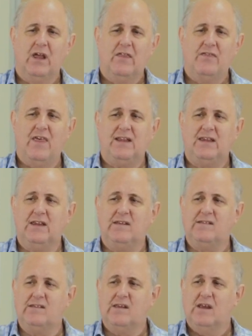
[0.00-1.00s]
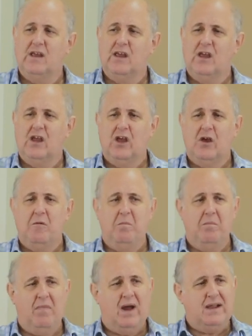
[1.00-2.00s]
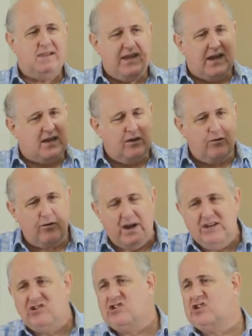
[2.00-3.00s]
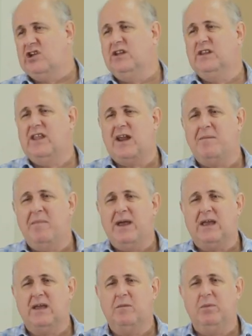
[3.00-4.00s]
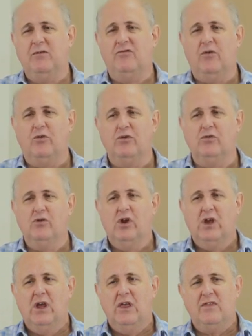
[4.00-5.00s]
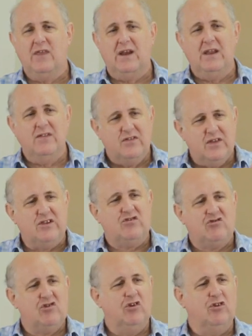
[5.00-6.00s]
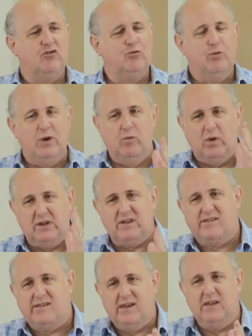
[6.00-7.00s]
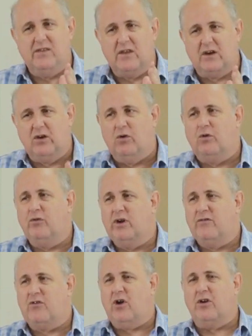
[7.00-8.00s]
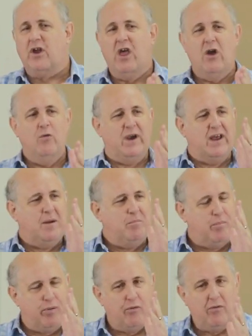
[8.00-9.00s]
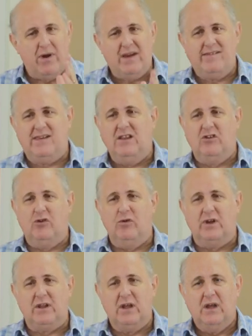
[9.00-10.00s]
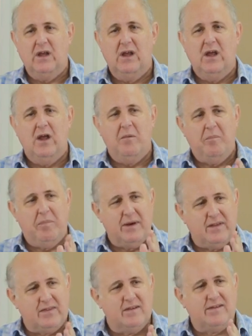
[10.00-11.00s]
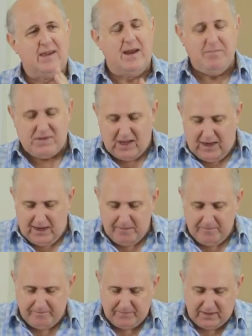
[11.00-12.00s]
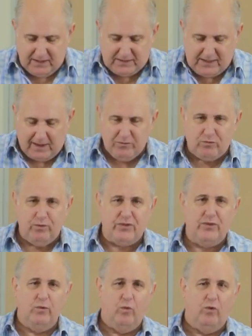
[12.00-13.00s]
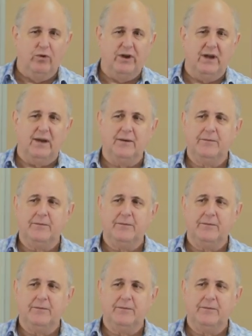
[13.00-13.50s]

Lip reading: That is my declaration that I make before you, that in this church we will see the glory of God. We're going to press into it. But at the same time, it comes with a warning.